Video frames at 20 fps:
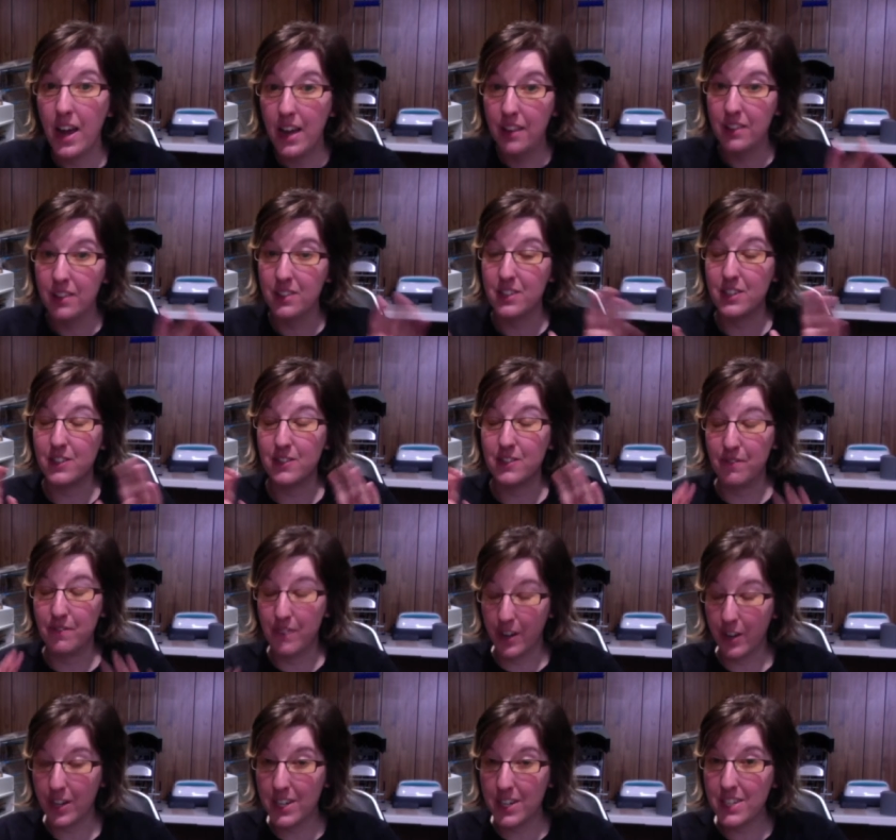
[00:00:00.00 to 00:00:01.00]
This is
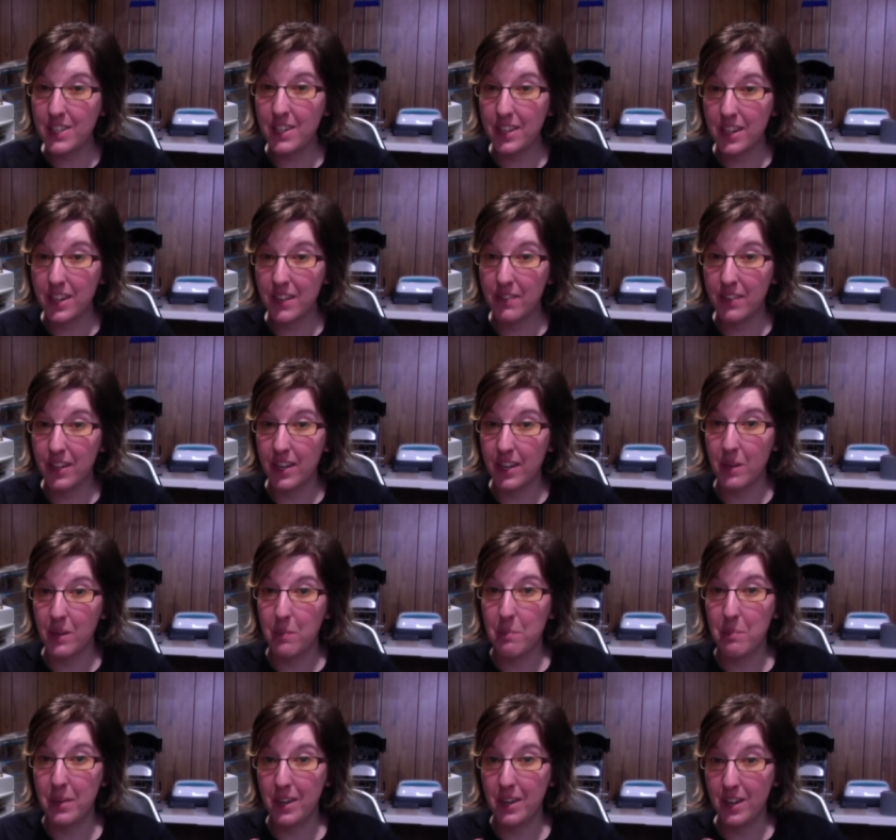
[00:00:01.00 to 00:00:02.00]
very significant
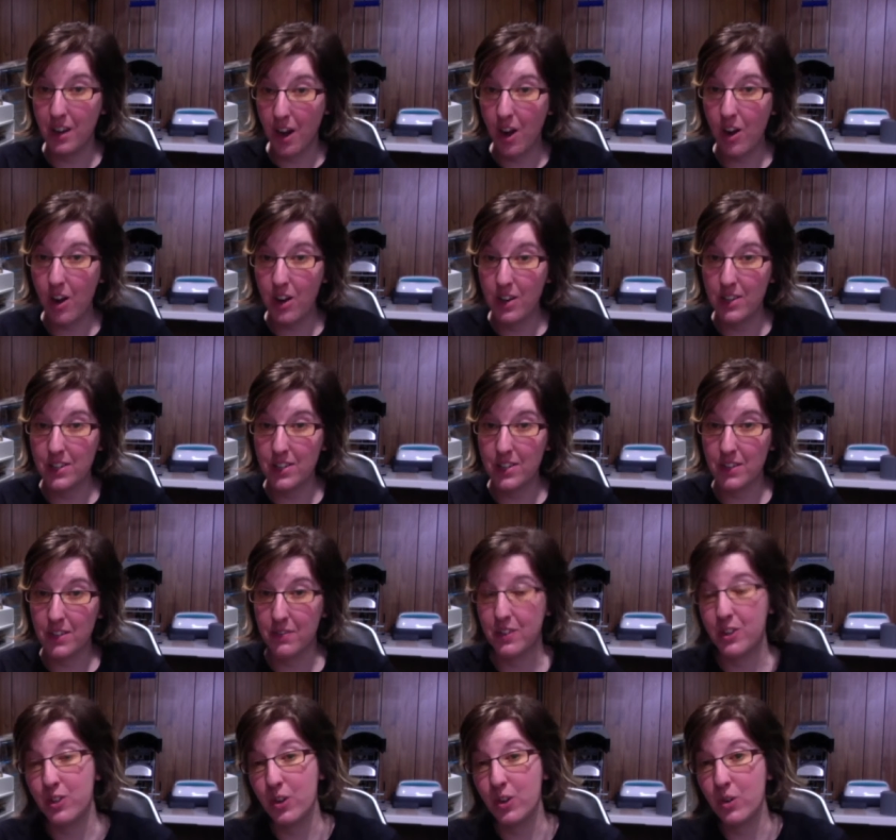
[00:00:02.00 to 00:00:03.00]
because if
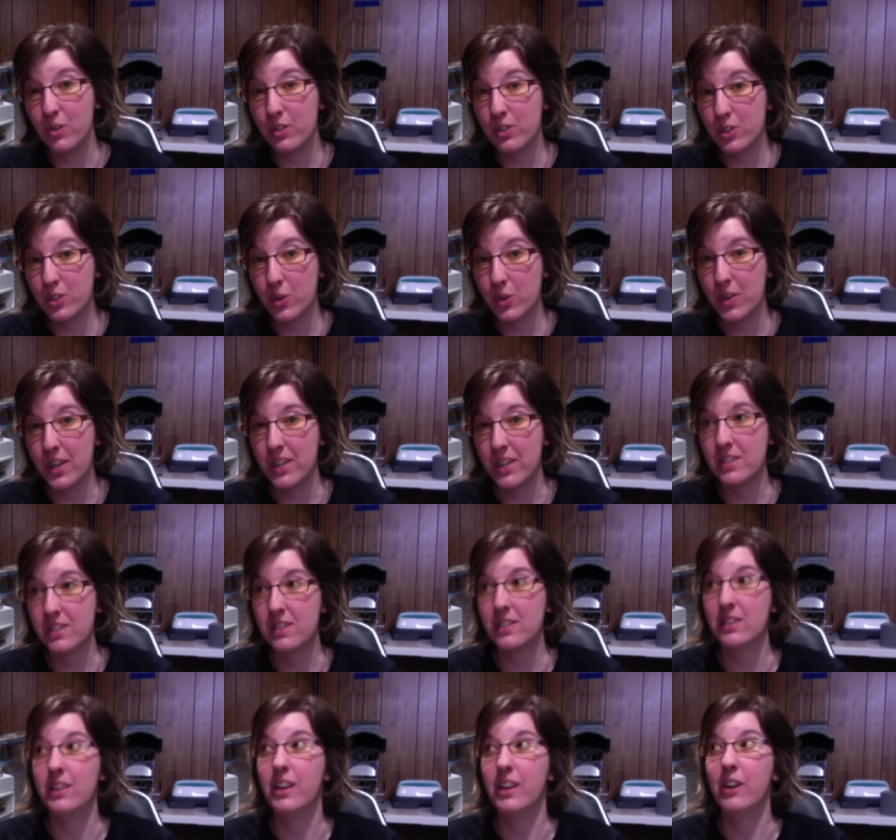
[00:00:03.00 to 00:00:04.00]
you don't do this,
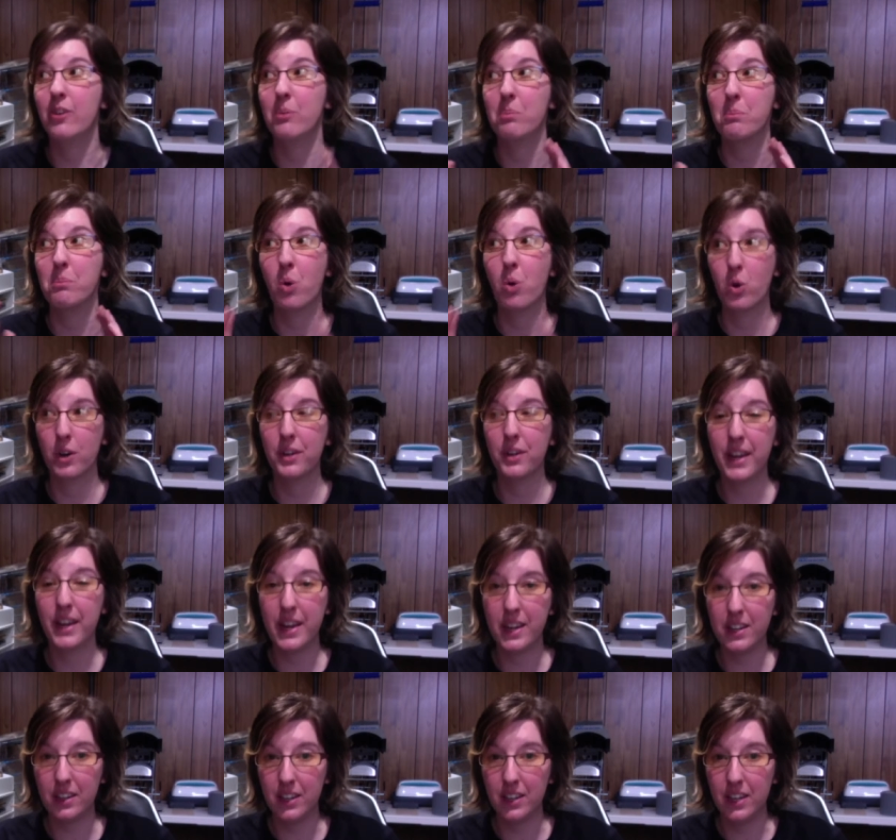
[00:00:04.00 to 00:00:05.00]
they're more
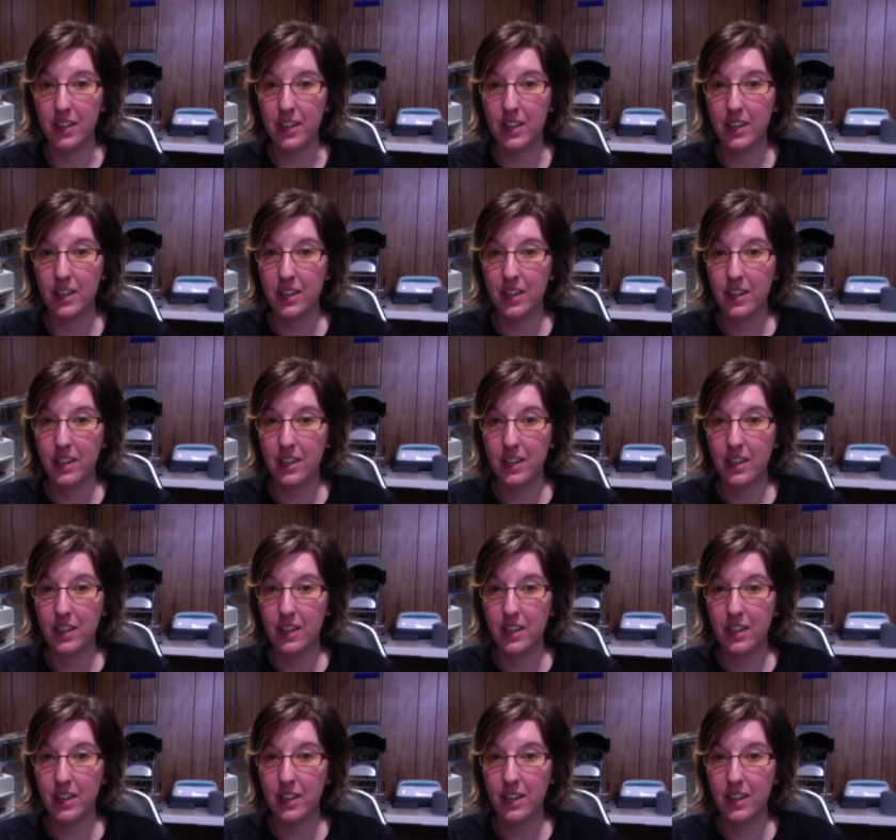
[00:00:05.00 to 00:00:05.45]
likely